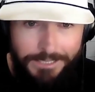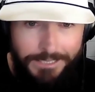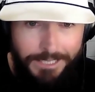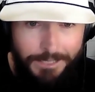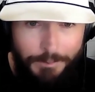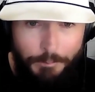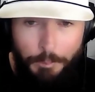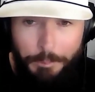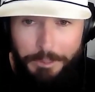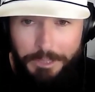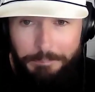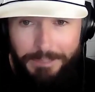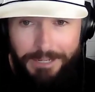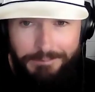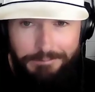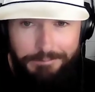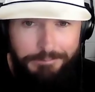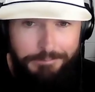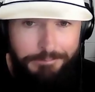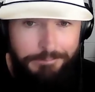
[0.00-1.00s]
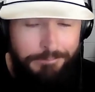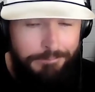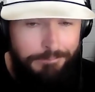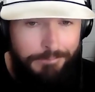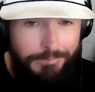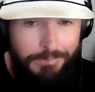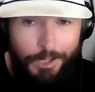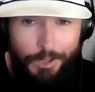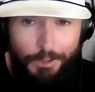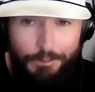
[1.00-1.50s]
That would be
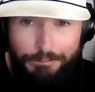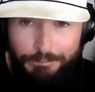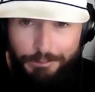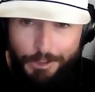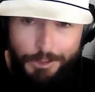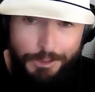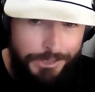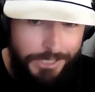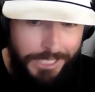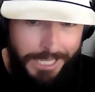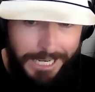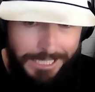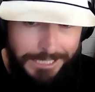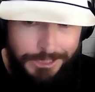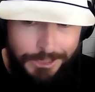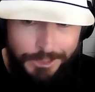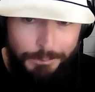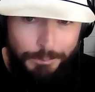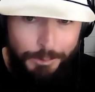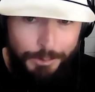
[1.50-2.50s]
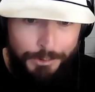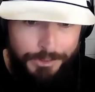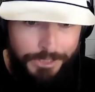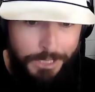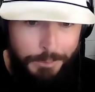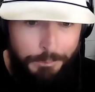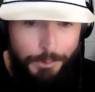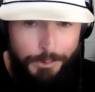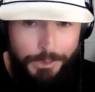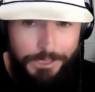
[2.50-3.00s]
our first actionable
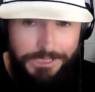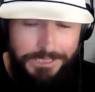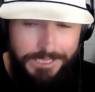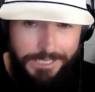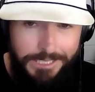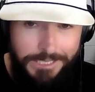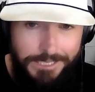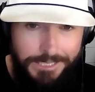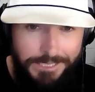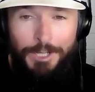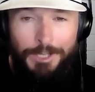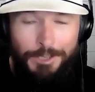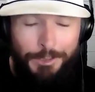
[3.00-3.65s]
step you could take.